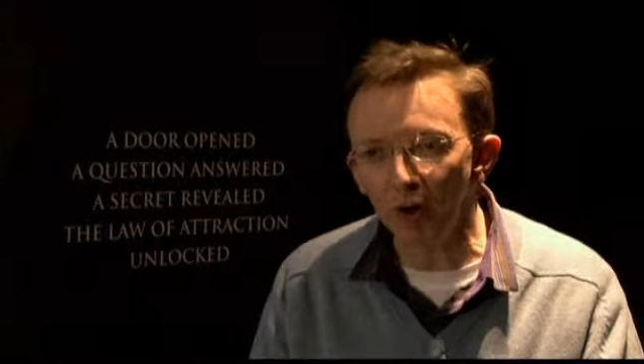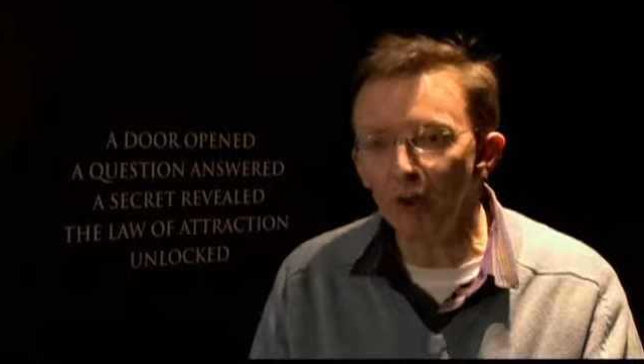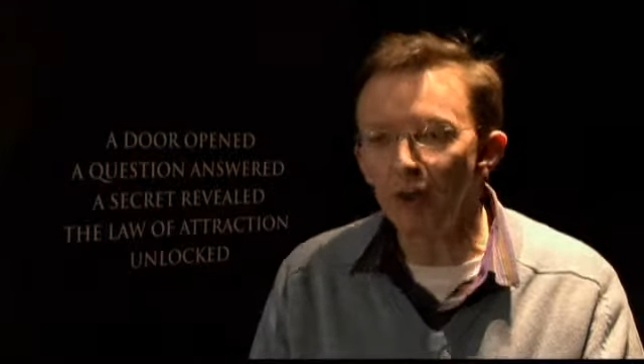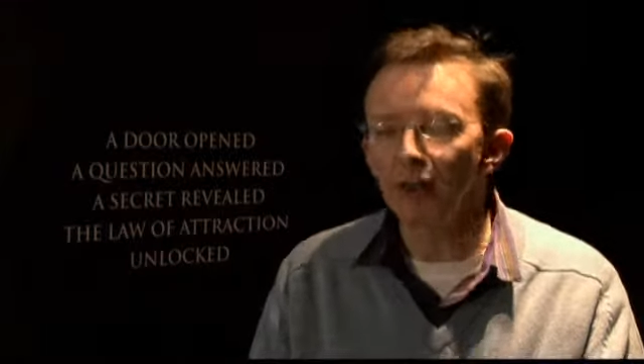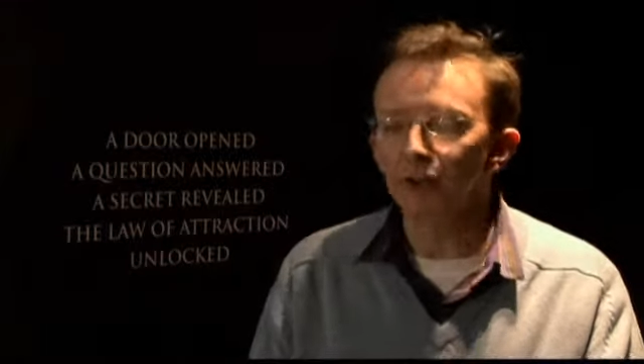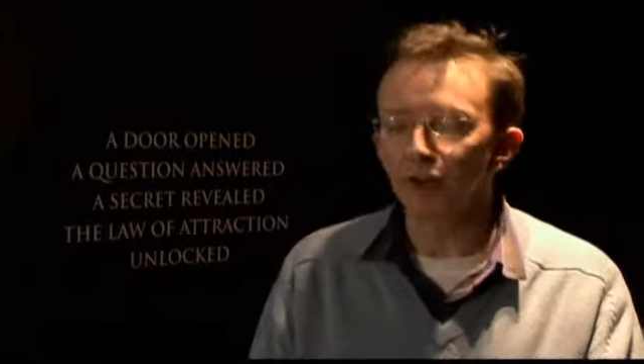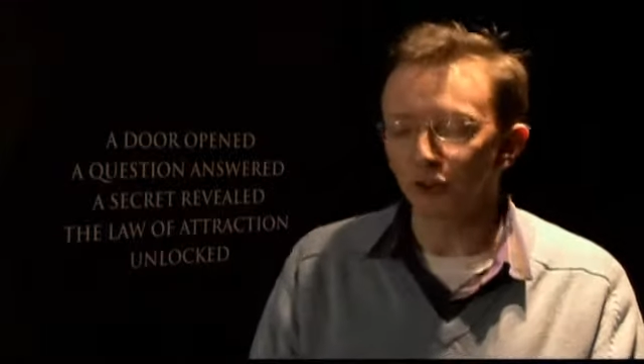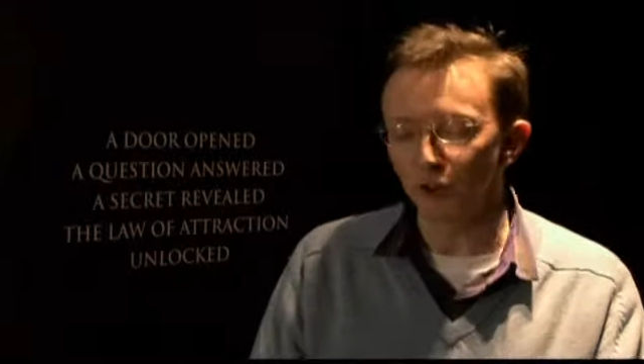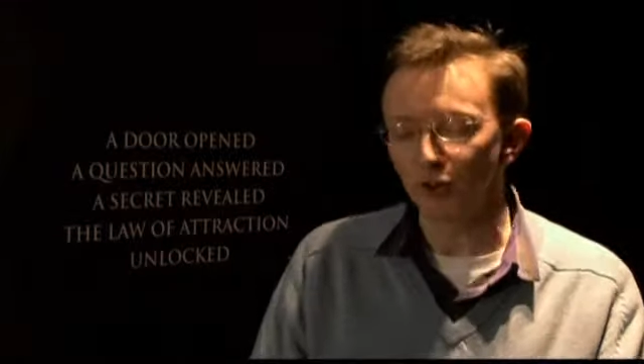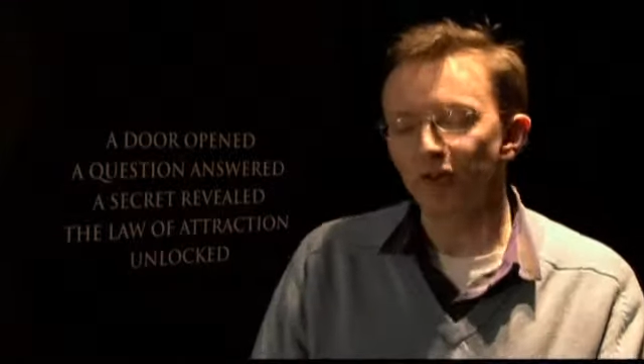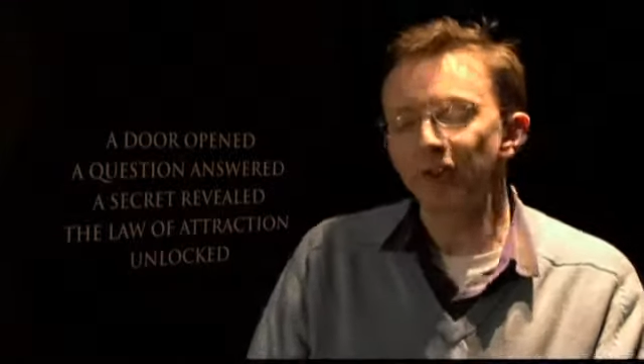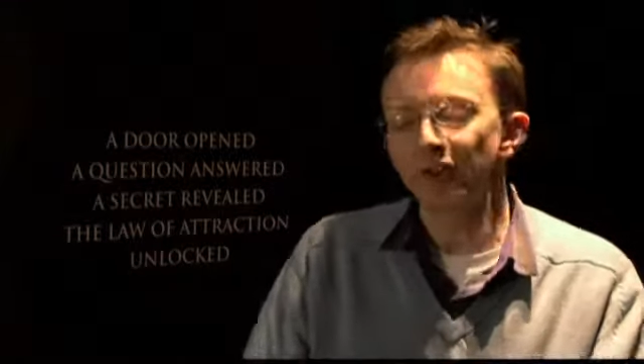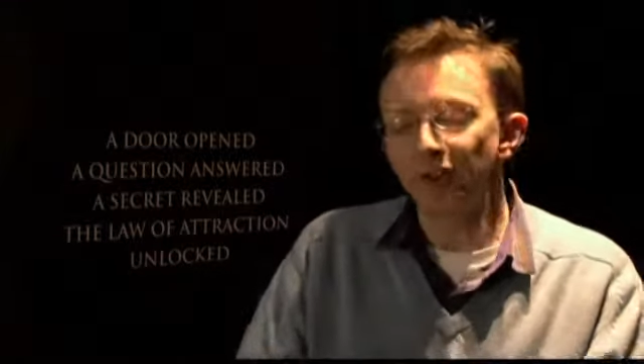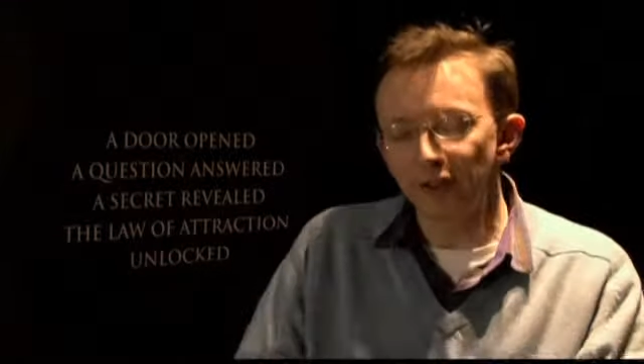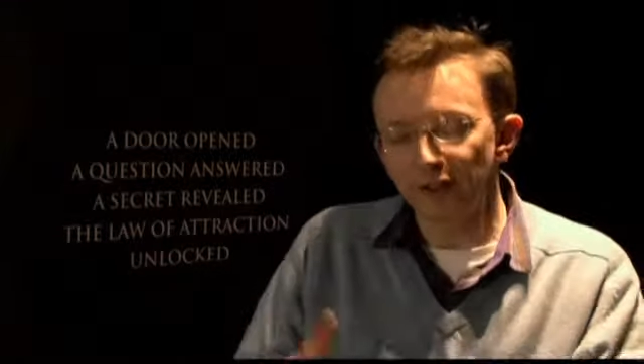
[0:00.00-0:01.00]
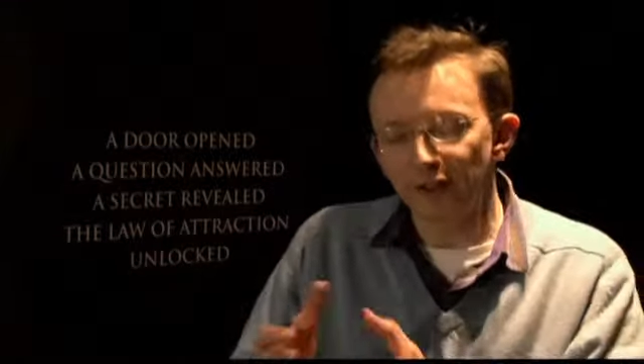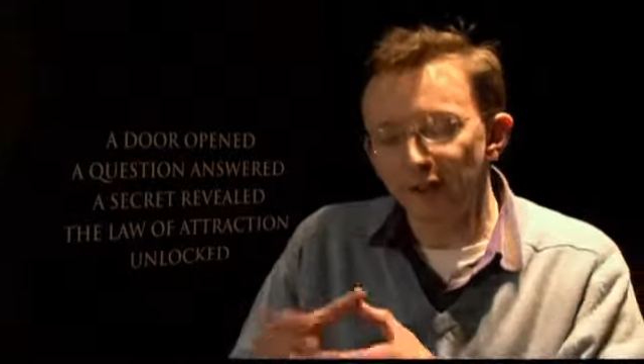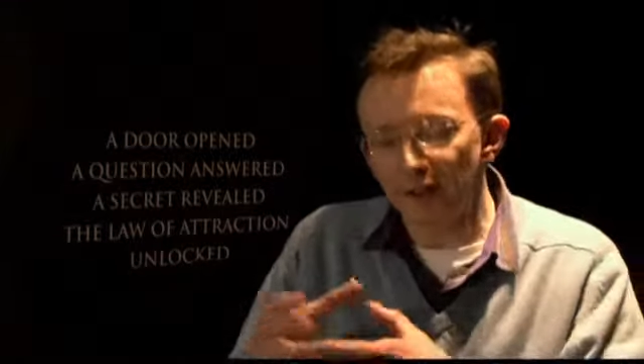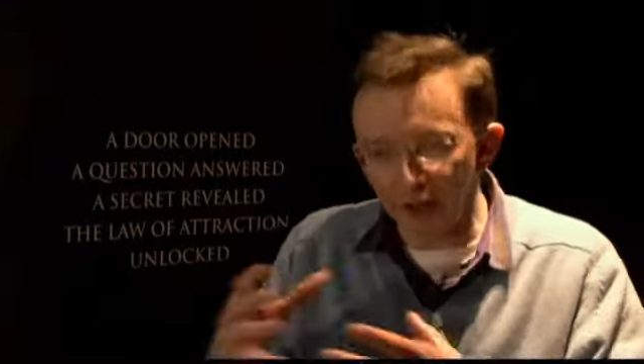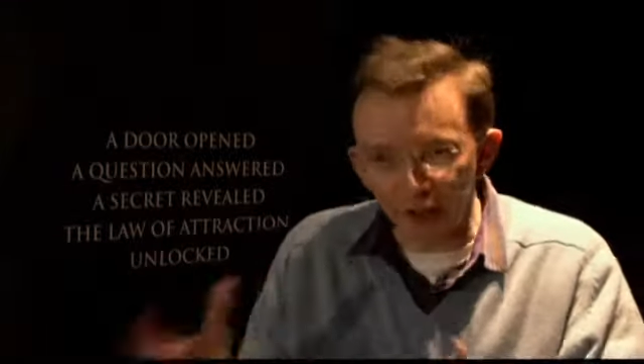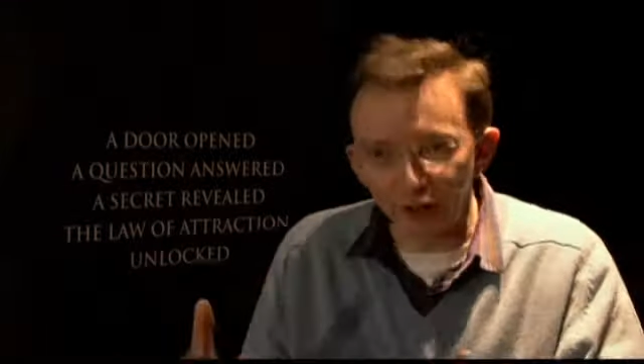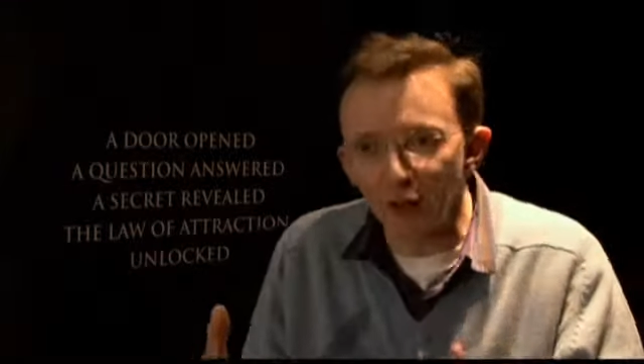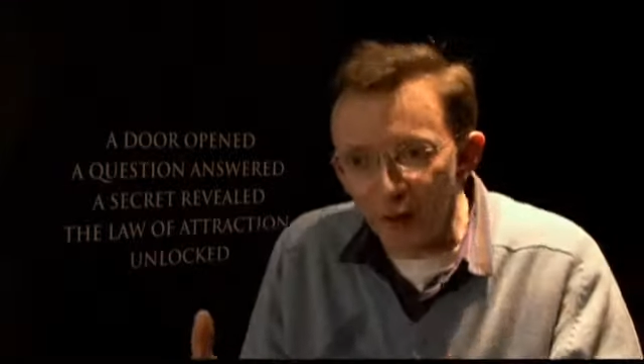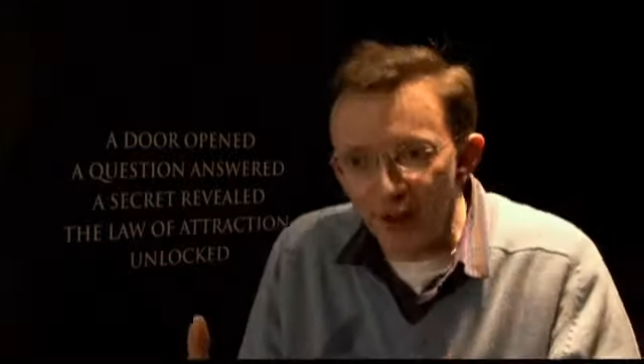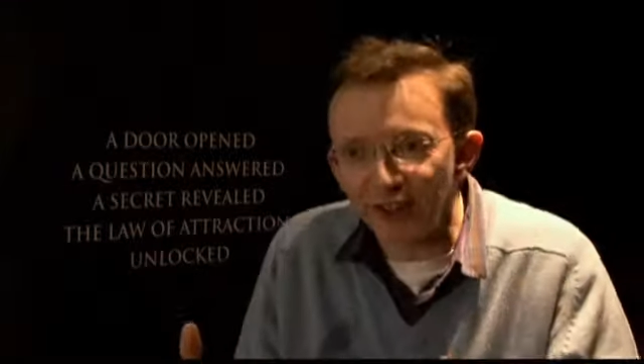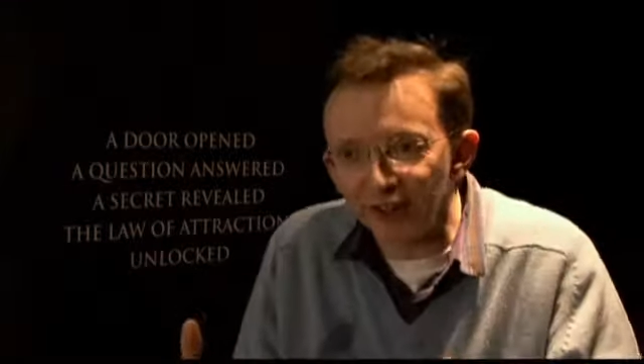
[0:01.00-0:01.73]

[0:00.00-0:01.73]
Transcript: And it's good to hear a Glasgow